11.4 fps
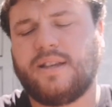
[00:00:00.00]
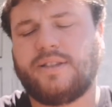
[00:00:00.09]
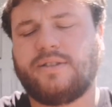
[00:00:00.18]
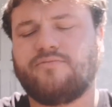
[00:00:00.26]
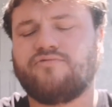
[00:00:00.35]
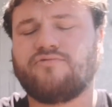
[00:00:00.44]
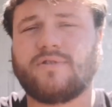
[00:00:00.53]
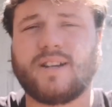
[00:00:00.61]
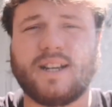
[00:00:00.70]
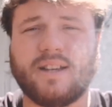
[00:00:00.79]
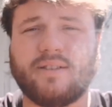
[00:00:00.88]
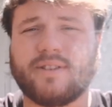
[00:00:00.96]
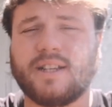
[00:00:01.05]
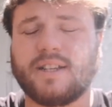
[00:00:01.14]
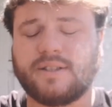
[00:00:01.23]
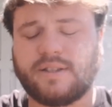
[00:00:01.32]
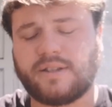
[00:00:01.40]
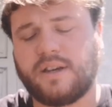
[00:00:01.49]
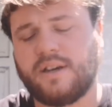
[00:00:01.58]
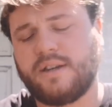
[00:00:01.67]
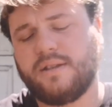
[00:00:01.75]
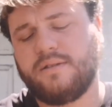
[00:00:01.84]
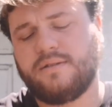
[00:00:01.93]
It's a really, really good
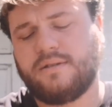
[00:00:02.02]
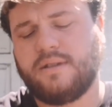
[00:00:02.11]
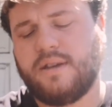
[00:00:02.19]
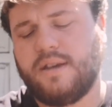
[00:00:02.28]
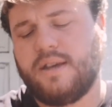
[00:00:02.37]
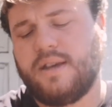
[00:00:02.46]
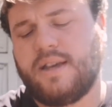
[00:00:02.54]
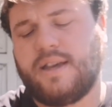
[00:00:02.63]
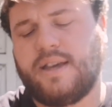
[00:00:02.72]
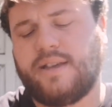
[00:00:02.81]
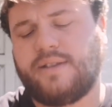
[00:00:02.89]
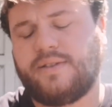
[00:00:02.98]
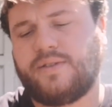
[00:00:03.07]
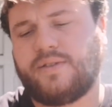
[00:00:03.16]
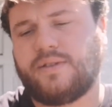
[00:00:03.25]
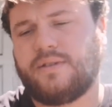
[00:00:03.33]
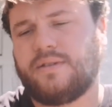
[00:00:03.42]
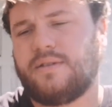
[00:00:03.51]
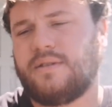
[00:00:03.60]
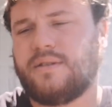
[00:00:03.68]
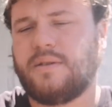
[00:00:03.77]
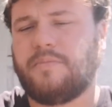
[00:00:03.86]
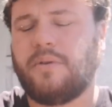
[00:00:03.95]
design. It's
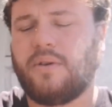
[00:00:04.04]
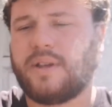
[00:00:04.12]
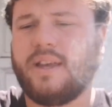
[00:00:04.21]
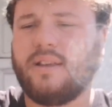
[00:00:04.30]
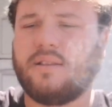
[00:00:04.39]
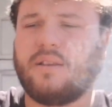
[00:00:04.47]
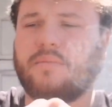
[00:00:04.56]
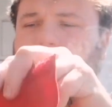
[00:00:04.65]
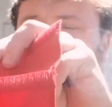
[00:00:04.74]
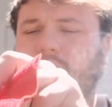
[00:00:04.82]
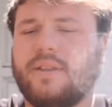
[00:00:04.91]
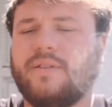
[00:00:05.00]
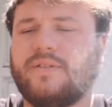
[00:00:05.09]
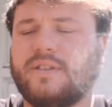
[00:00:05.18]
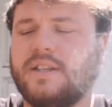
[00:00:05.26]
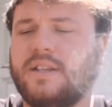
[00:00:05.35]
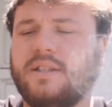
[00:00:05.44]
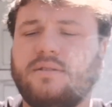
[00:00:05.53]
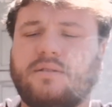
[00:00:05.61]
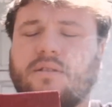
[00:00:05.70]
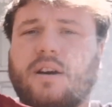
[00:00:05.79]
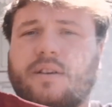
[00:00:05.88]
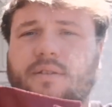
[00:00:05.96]
a pocket that you put your insulin in,
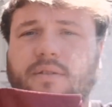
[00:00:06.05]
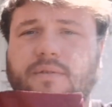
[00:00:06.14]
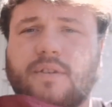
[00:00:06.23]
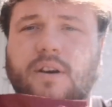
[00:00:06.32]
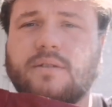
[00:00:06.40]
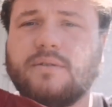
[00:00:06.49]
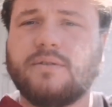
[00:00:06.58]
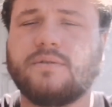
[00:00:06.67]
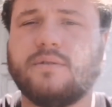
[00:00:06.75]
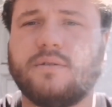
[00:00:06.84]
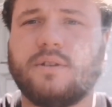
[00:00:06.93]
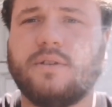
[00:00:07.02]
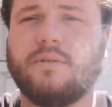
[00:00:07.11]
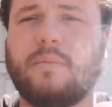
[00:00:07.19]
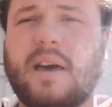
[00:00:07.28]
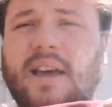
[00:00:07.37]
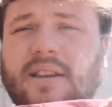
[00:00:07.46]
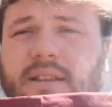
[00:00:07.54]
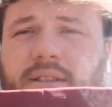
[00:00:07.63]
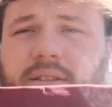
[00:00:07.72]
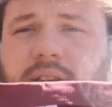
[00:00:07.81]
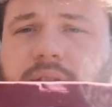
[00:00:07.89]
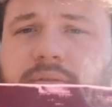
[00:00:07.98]
either your vials or your pen
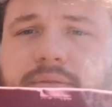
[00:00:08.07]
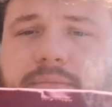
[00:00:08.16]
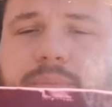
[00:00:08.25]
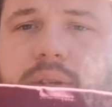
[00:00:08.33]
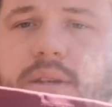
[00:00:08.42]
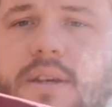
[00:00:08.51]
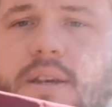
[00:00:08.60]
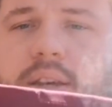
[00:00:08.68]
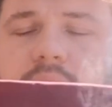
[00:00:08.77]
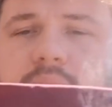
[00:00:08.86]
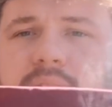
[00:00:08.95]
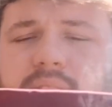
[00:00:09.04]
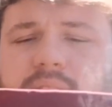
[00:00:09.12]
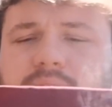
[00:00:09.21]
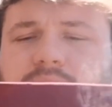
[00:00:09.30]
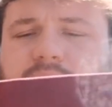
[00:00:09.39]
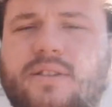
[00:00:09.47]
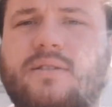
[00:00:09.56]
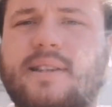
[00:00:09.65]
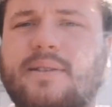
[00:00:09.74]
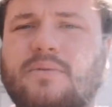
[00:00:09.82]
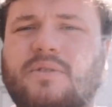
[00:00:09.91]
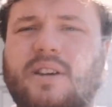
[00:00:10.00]
itself, and it's got
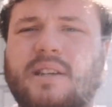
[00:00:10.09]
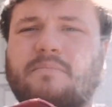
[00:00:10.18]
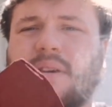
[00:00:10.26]
little tiny